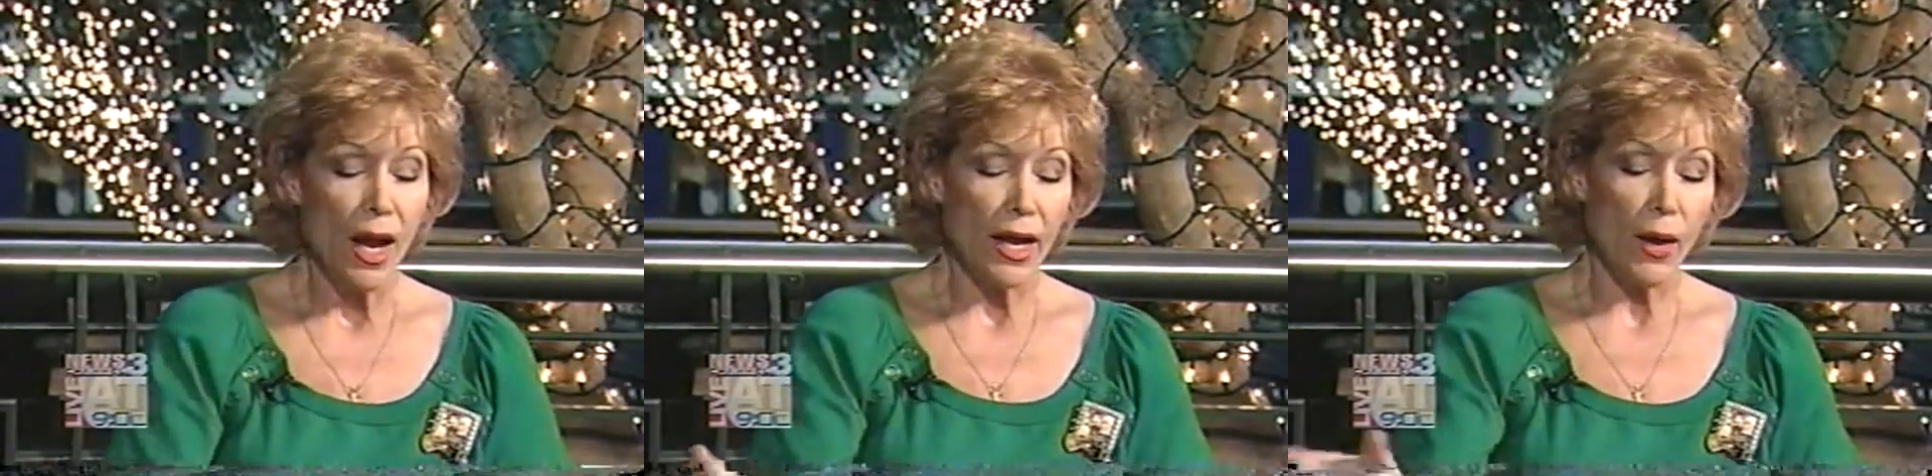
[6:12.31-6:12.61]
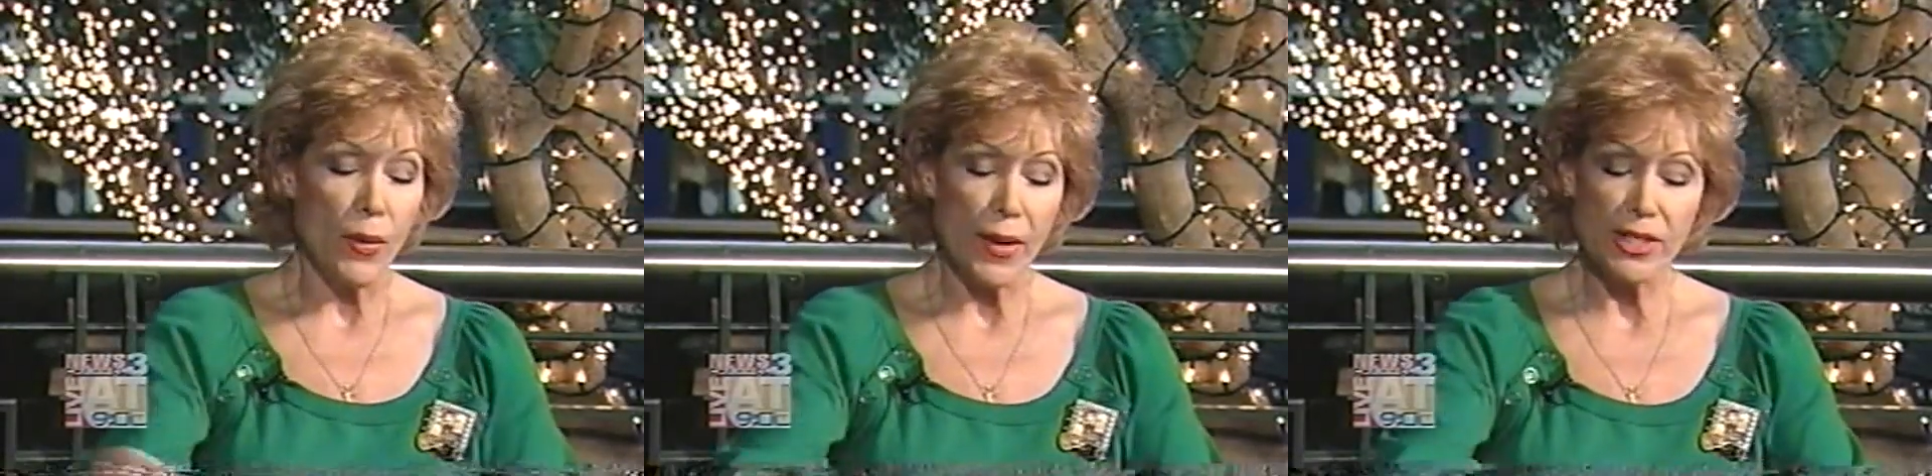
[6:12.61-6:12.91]
we
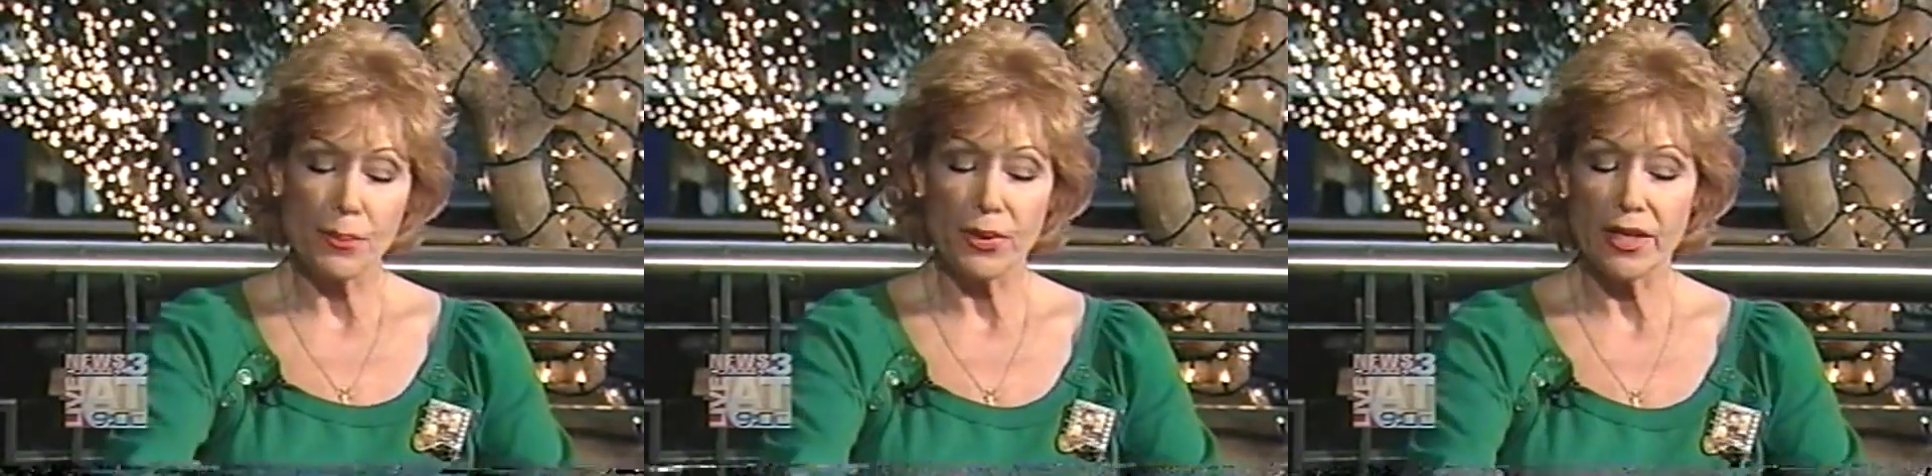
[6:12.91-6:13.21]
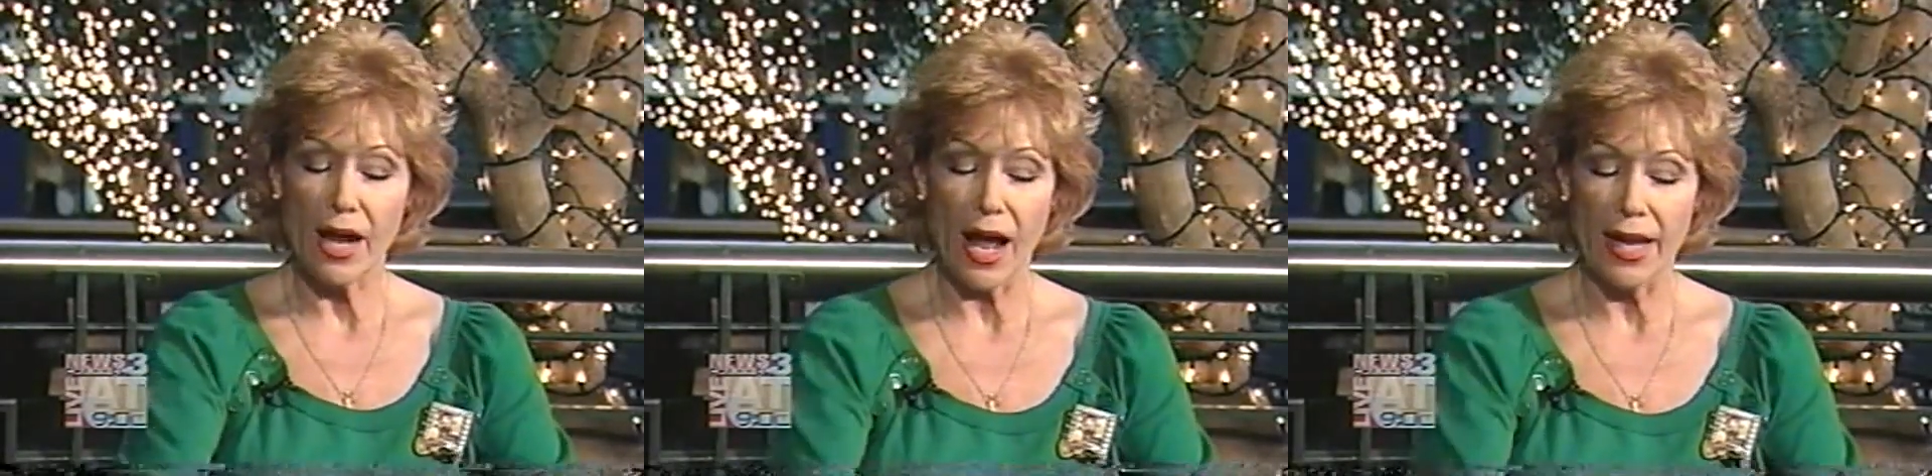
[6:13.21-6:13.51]
went to put it
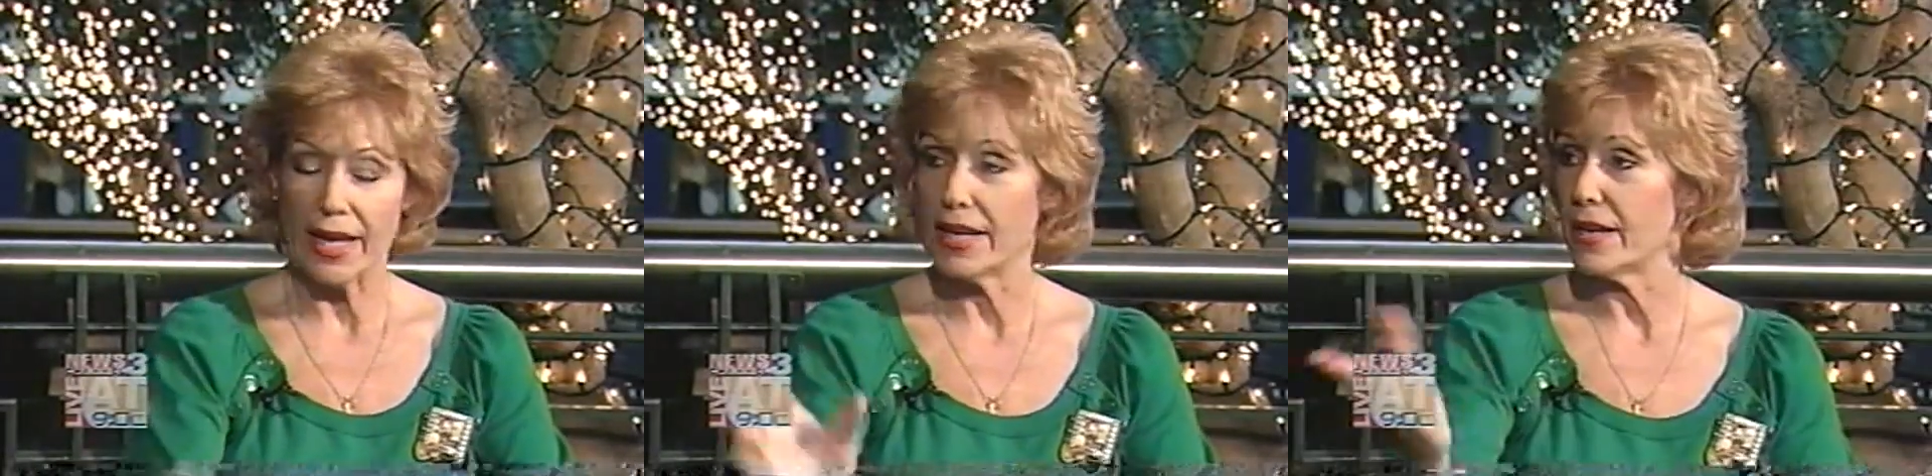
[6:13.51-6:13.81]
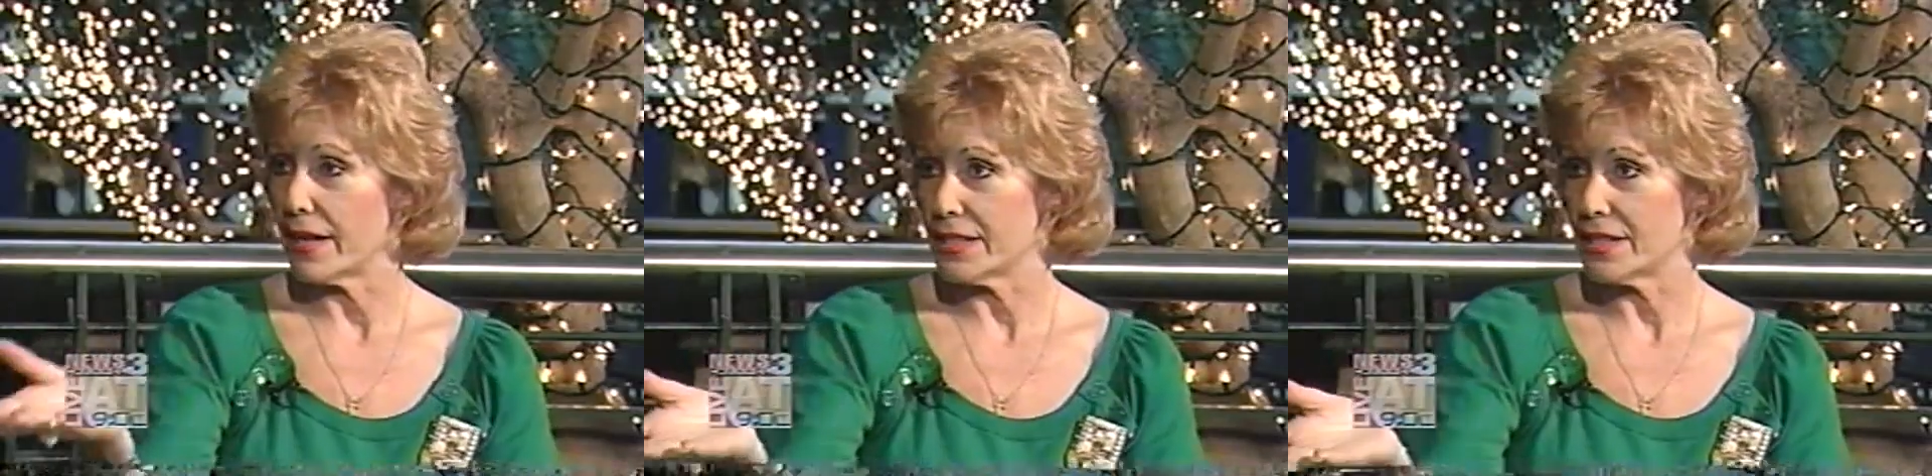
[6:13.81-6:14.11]
on and it
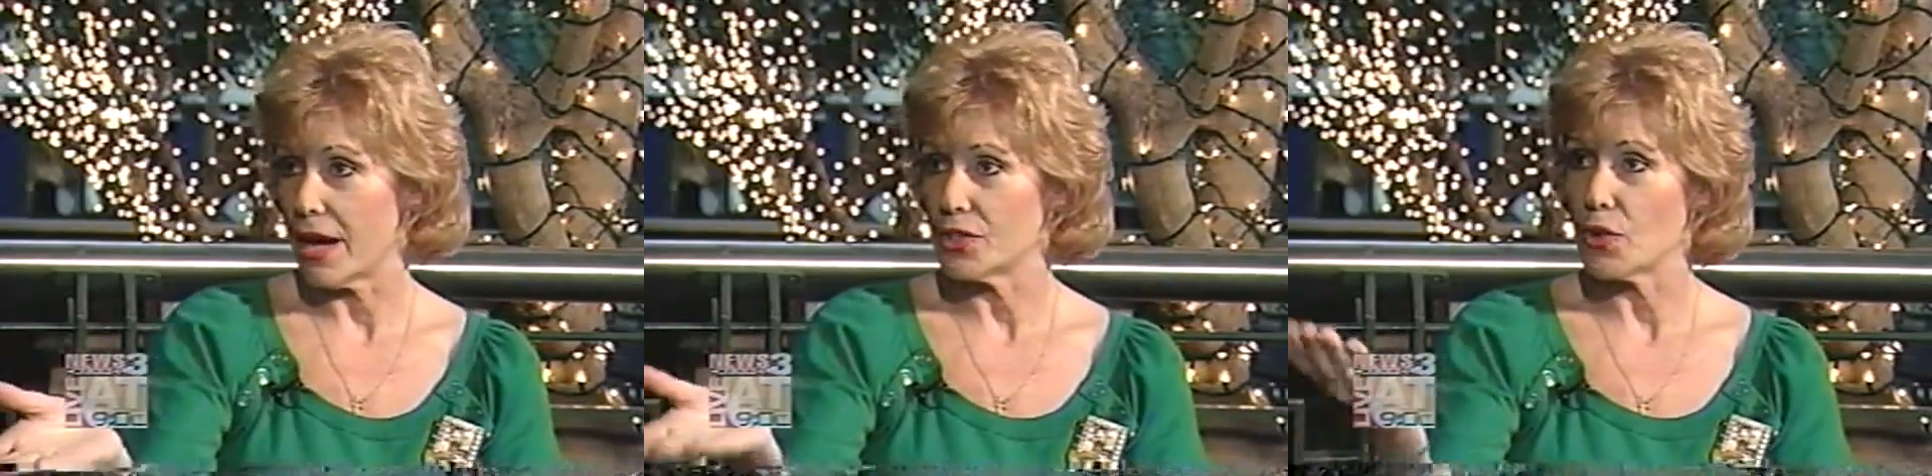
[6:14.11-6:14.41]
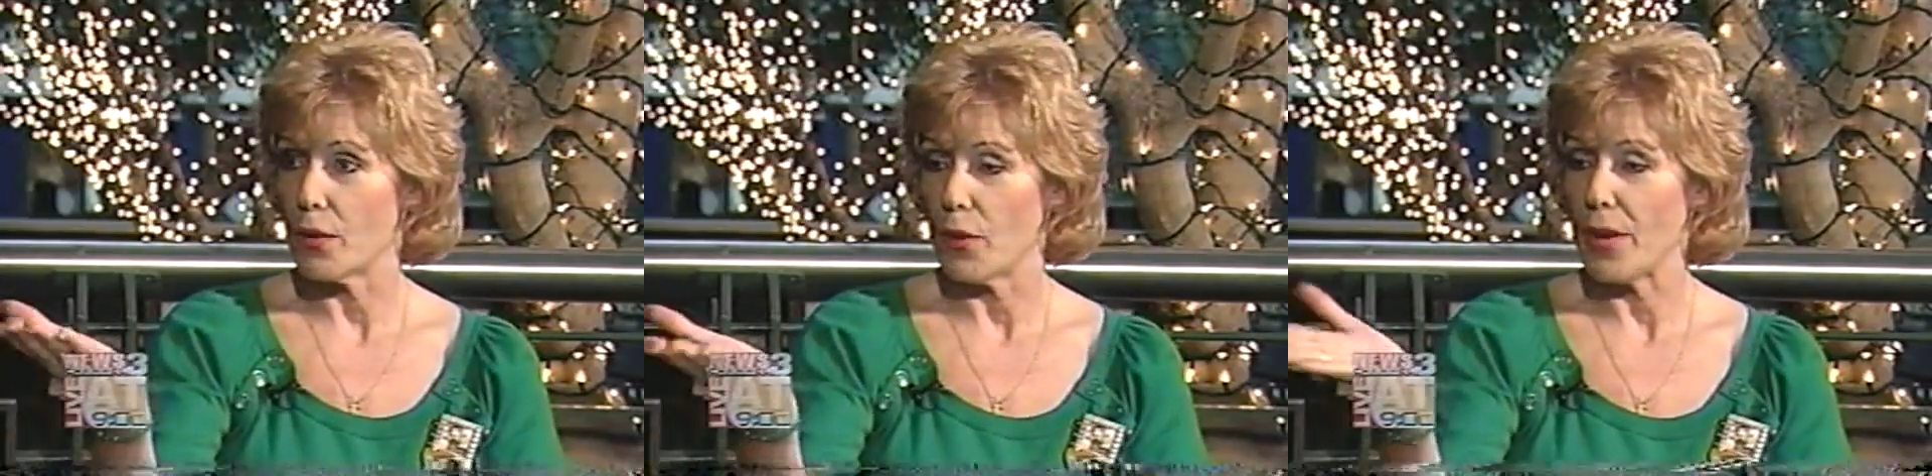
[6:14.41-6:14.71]
got stuck. So I
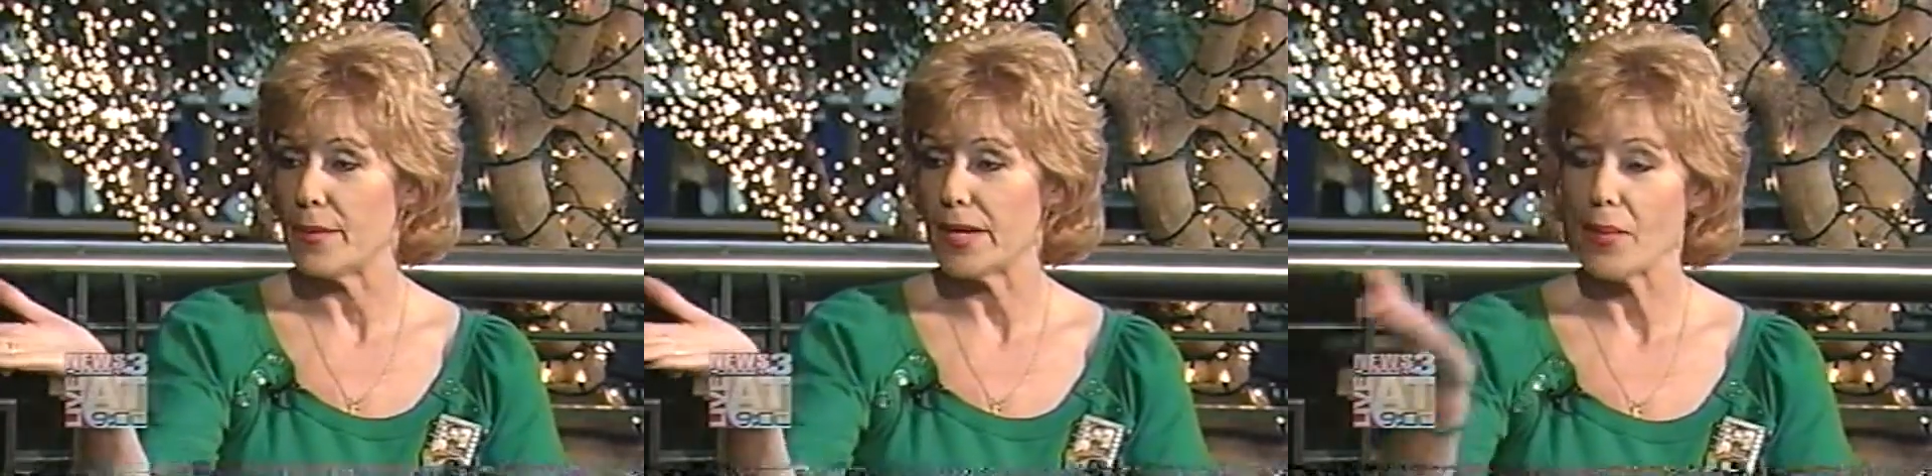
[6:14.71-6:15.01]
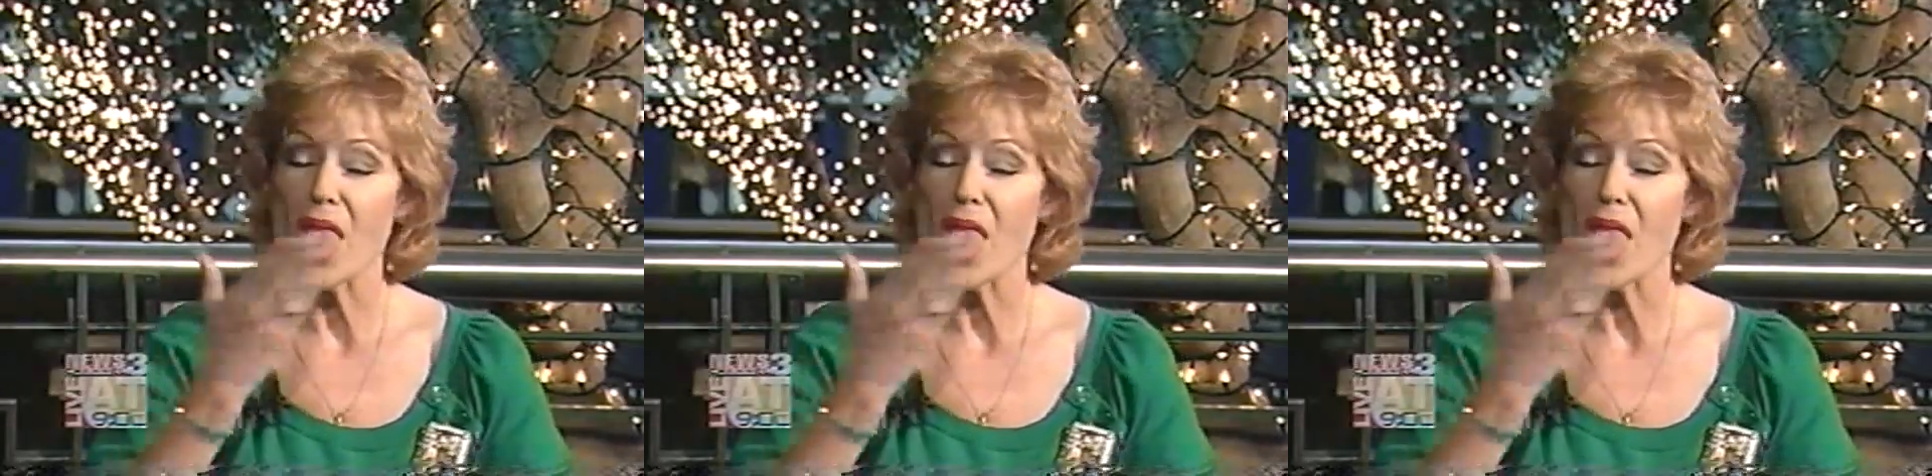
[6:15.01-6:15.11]
went, wait a minute.